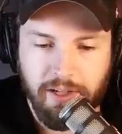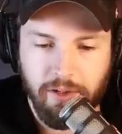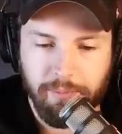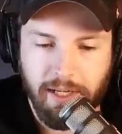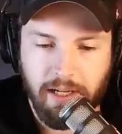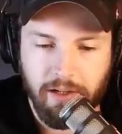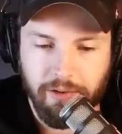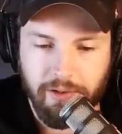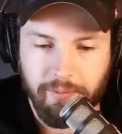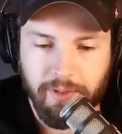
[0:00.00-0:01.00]
I know my
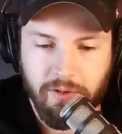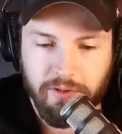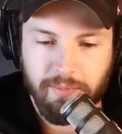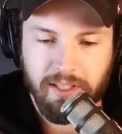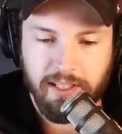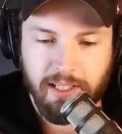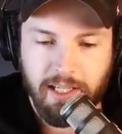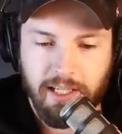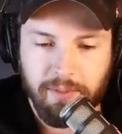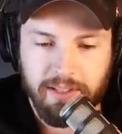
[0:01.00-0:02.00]
algorithm knows me,
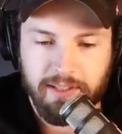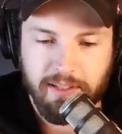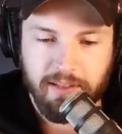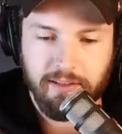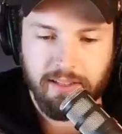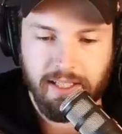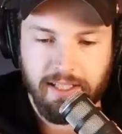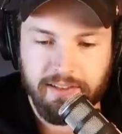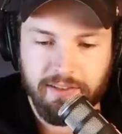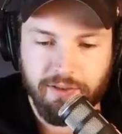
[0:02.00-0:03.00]
but still,
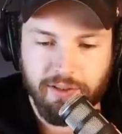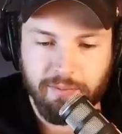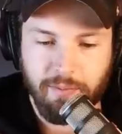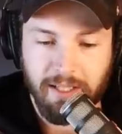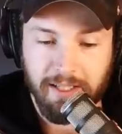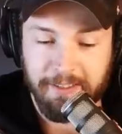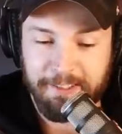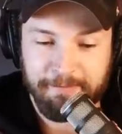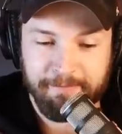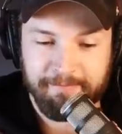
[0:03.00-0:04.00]
it isn't just
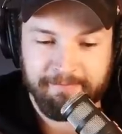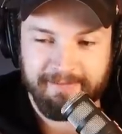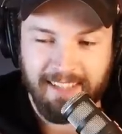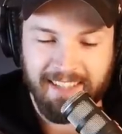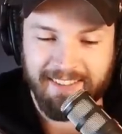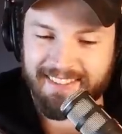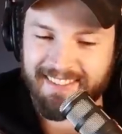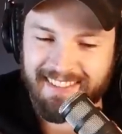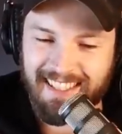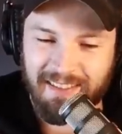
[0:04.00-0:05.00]
me. I
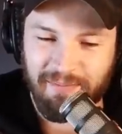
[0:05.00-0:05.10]
don't,